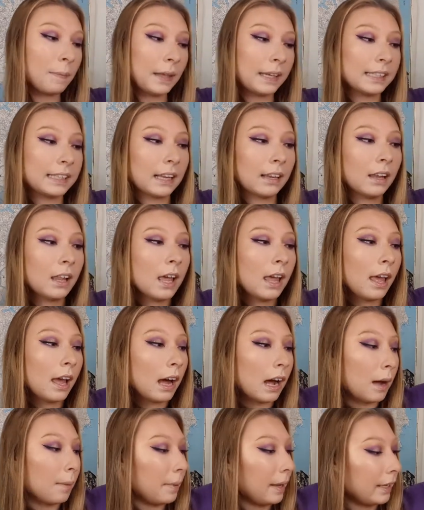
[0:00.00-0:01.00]
They sell
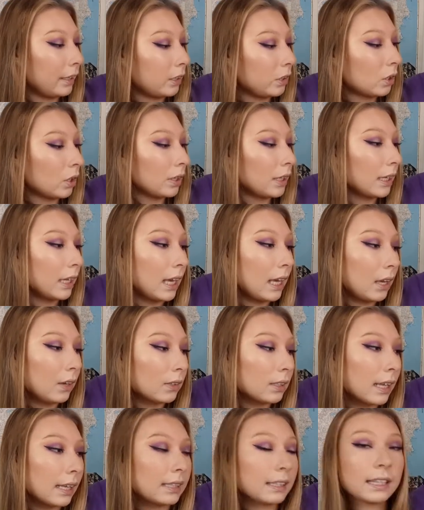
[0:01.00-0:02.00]
exotic
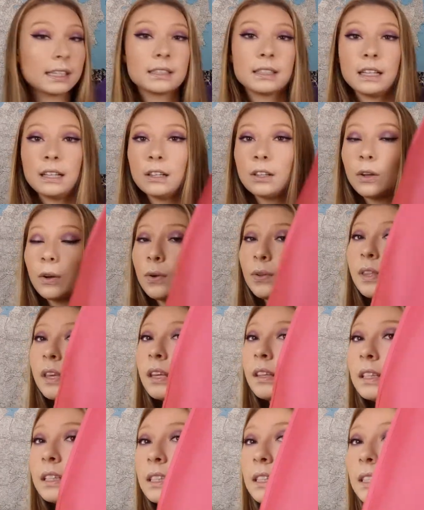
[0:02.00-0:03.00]
heels and sexy clothing. This